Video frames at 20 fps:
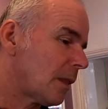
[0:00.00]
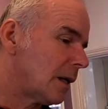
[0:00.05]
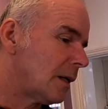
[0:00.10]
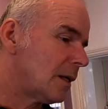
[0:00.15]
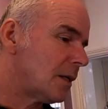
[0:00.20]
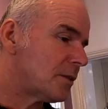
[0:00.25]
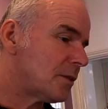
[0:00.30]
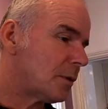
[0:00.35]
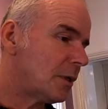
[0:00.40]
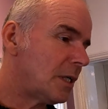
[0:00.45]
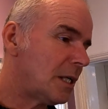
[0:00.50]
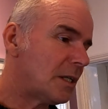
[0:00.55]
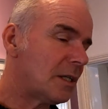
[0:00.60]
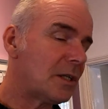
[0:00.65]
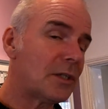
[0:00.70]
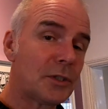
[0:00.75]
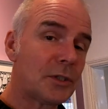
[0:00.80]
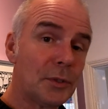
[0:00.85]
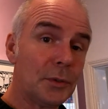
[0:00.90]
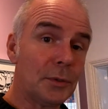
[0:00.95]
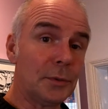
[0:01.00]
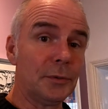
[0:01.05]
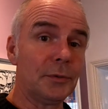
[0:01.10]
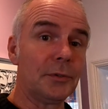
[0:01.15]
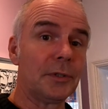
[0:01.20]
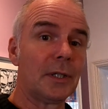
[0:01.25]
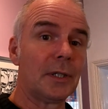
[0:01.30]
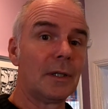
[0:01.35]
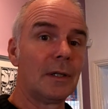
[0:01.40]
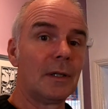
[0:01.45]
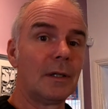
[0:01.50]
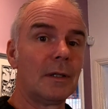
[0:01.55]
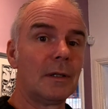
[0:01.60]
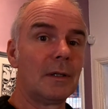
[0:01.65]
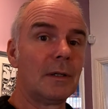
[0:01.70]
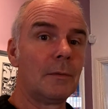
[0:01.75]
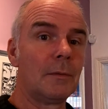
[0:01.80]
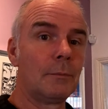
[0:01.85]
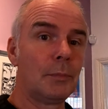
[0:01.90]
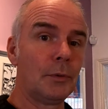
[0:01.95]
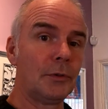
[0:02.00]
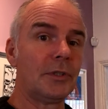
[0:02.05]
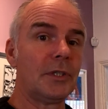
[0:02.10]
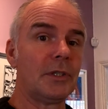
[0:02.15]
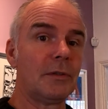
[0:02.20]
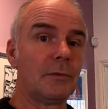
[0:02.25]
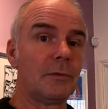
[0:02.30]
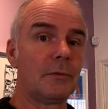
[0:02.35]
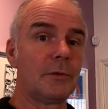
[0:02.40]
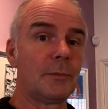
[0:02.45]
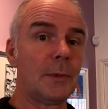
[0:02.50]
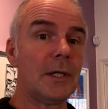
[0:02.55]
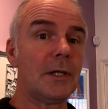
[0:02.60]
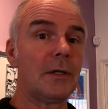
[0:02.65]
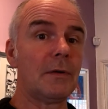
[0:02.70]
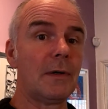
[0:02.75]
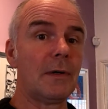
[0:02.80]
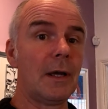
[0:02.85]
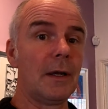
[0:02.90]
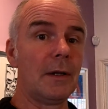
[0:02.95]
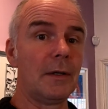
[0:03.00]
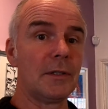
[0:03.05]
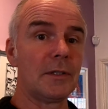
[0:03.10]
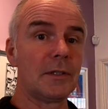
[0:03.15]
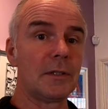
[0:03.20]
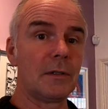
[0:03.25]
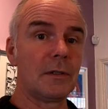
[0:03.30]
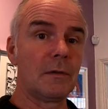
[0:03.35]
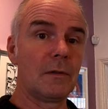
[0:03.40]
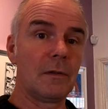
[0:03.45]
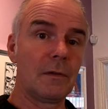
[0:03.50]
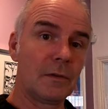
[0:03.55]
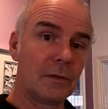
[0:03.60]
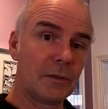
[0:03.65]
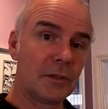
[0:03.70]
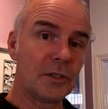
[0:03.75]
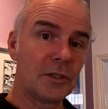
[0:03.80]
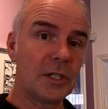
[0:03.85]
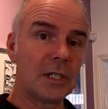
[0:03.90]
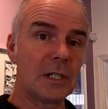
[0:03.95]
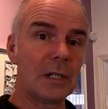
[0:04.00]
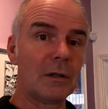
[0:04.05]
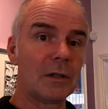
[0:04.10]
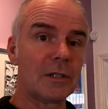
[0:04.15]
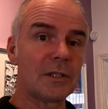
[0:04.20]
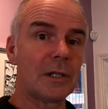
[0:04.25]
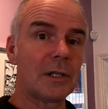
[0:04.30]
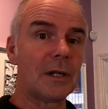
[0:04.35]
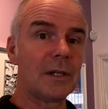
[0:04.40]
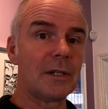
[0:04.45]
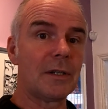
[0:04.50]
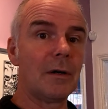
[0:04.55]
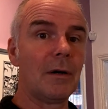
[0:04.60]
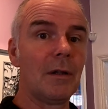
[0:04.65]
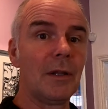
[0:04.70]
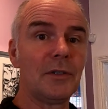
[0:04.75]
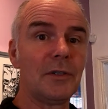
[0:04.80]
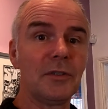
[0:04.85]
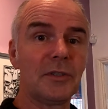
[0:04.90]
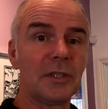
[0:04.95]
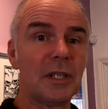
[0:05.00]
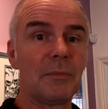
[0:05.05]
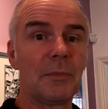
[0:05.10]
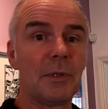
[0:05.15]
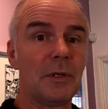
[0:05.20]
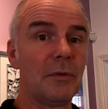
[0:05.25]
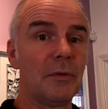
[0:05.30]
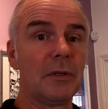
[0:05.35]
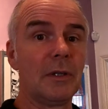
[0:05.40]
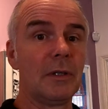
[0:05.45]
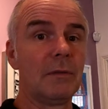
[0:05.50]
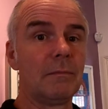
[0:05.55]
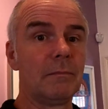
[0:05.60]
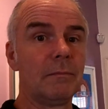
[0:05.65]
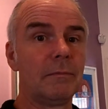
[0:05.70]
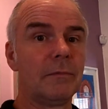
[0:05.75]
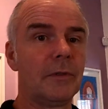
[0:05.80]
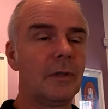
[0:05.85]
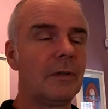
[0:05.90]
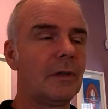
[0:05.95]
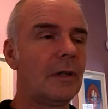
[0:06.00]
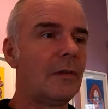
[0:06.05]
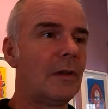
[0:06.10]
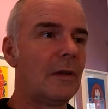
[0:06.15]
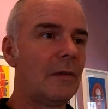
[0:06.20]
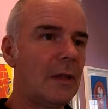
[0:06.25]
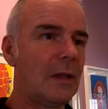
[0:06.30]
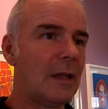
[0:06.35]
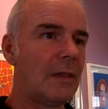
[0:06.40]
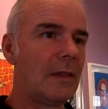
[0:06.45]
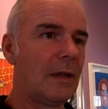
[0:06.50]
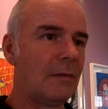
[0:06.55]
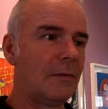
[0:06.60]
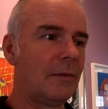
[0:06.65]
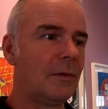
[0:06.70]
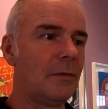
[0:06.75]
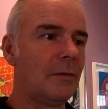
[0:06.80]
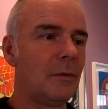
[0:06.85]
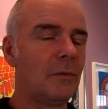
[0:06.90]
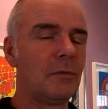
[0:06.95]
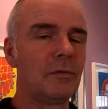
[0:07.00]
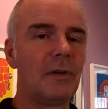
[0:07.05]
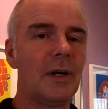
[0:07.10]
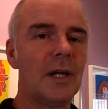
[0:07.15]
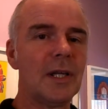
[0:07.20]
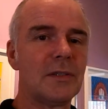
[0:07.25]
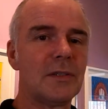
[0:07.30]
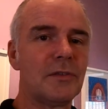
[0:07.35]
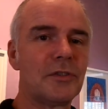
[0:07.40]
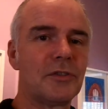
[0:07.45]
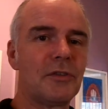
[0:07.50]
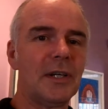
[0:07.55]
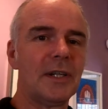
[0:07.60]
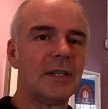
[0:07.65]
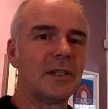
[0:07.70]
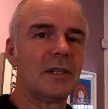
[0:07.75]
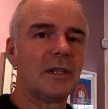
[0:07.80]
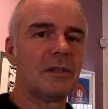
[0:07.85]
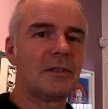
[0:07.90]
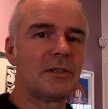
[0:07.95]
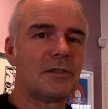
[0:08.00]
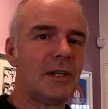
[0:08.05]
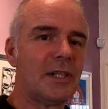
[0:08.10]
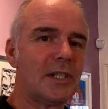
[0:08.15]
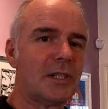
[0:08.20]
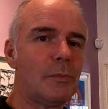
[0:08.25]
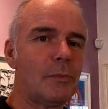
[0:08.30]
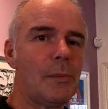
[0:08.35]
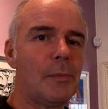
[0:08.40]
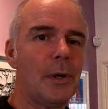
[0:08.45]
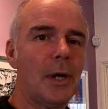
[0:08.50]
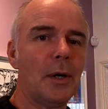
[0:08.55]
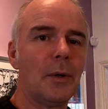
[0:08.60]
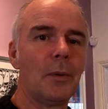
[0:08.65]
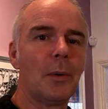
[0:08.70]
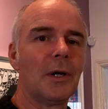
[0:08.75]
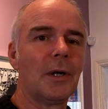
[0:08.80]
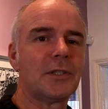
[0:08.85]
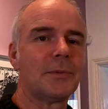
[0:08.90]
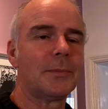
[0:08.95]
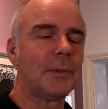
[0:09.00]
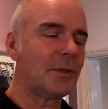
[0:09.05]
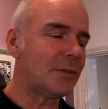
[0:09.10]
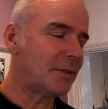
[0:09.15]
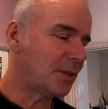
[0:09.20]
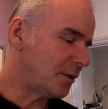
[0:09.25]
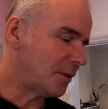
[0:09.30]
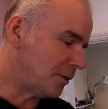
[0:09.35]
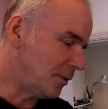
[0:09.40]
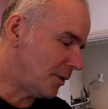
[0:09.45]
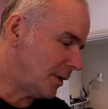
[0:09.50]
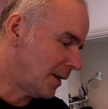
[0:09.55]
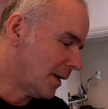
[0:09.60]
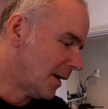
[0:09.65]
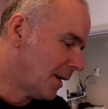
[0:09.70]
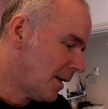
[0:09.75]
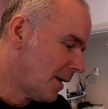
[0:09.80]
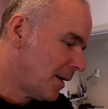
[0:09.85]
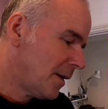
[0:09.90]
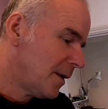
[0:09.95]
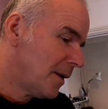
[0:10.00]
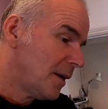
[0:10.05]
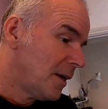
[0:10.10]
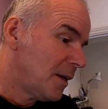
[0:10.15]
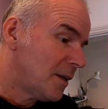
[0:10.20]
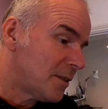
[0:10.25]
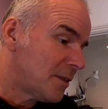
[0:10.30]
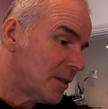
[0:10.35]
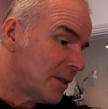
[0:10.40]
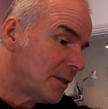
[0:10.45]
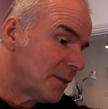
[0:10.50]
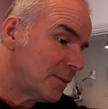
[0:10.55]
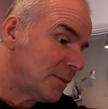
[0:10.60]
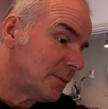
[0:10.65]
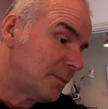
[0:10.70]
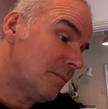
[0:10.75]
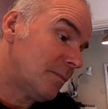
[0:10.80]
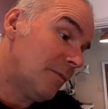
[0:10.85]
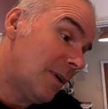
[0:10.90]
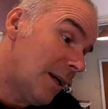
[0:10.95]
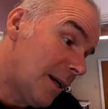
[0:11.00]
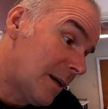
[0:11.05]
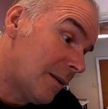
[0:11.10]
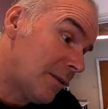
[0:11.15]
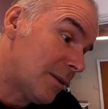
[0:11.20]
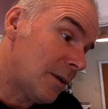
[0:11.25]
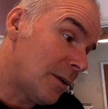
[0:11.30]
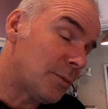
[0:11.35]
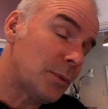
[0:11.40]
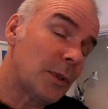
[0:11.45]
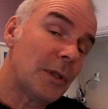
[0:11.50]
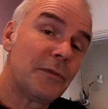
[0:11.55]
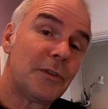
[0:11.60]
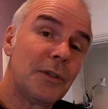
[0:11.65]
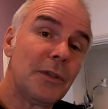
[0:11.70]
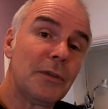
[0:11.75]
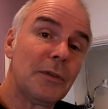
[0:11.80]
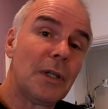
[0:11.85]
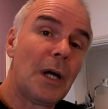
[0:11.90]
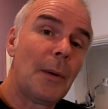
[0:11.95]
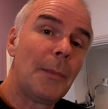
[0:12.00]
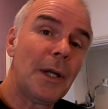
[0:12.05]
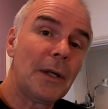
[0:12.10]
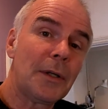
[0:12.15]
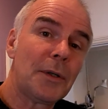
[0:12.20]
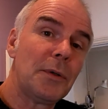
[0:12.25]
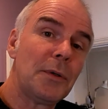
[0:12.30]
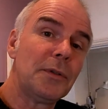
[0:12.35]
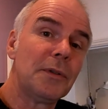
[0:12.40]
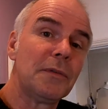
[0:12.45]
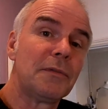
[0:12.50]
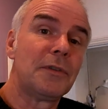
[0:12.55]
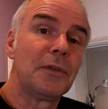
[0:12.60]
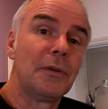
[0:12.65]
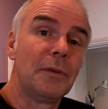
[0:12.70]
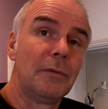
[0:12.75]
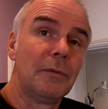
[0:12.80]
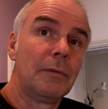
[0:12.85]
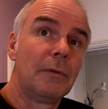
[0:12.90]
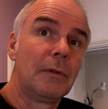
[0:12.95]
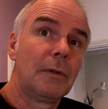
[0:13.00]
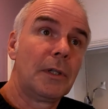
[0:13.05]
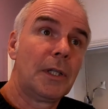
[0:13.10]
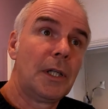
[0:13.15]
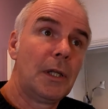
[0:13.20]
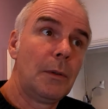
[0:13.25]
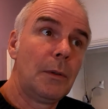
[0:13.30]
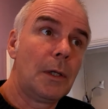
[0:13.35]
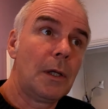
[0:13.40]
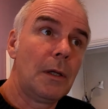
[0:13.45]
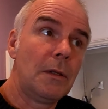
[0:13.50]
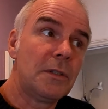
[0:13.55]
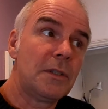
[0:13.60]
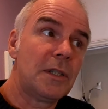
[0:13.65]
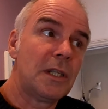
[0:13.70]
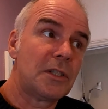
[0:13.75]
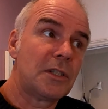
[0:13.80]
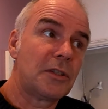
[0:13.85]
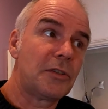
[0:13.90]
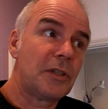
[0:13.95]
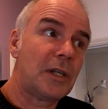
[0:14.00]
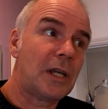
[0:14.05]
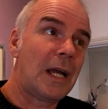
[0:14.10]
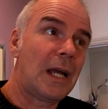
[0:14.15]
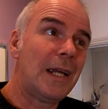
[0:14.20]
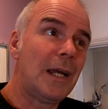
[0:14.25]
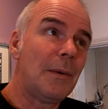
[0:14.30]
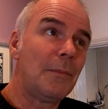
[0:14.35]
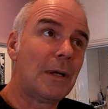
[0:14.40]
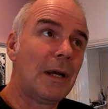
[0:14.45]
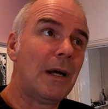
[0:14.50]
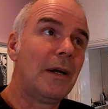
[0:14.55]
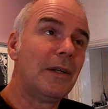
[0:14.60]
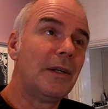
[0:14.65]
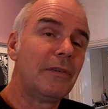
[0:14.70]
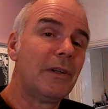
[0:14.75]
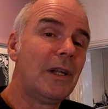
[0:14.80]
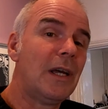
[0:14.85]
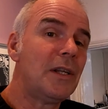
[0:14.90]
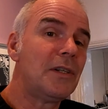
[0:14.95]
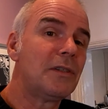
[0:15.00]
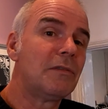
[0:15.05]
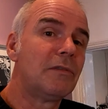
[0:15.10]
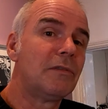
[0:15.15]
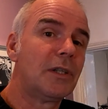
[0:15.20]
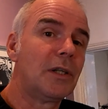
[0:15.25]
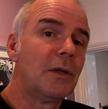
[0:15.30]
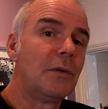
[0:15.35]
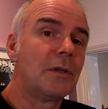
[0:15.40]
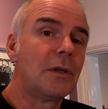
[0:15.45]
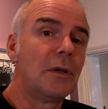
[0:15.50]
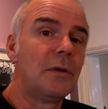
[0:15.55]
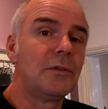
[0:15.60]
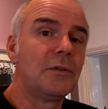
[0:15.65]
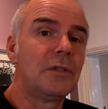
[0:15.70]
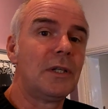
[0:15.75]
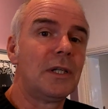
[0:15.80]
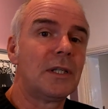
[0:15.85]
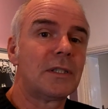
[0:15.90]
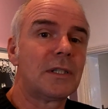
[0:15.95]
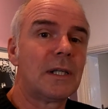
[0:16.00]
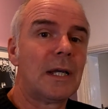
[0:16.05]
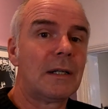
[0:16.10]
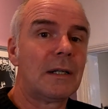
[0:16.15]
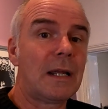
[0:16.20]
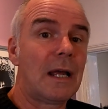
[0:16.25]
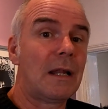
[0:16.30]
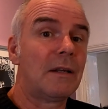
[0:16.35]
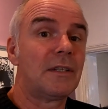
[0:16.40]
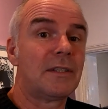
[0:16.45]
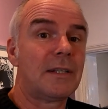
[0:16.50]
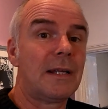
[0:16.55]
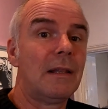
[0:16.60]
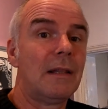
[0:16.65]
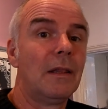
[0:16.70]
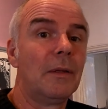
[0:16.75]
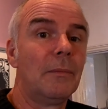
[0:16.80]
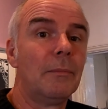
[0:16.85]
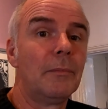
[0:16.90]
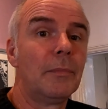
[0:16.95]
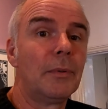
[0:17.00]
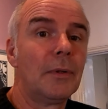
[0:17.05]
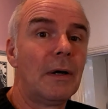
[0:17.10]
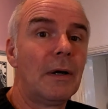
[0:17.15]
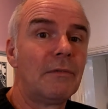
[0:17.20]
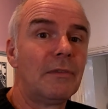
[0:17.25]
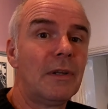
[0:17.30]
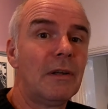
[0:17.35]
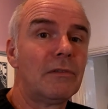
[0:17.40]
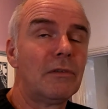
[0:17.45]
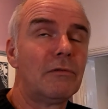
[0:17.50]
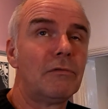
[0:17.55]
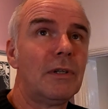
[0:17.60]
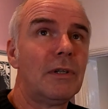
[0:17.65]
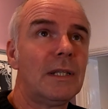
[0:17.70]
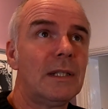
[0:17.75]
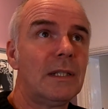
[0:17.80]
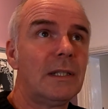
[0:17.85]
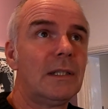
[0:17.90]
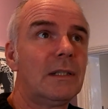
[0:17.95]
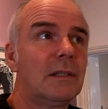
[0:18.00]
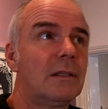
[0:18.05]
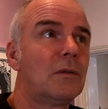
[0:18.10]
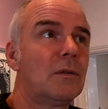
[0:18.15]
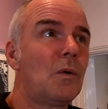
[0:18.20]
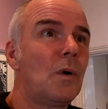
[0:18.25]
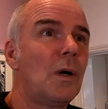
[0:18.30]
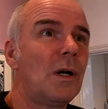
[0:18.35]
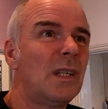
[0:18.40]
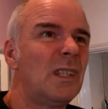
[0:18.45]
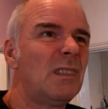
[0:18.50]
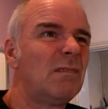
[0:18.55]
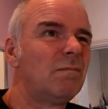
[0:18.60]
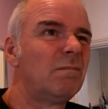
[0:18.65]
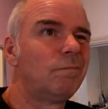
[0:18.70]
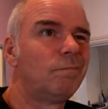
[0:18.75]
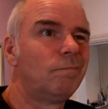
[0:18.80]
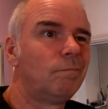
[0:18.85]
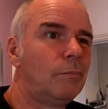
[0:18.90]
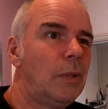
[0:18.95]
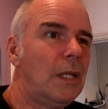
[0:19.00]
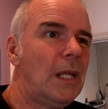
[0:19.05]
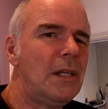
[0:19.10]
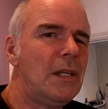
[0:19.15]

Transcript: Uh, so I needed a good budget speaker range to sit alongside Dali, just to give me another that, that old phrase of string to, string to me bow, I suppose you call it. So yeah, so that's what I've done. I mean, I could have done Q Acoustics. I am kind of an agent for Q Acoustics and can sell them, but I've never really quite been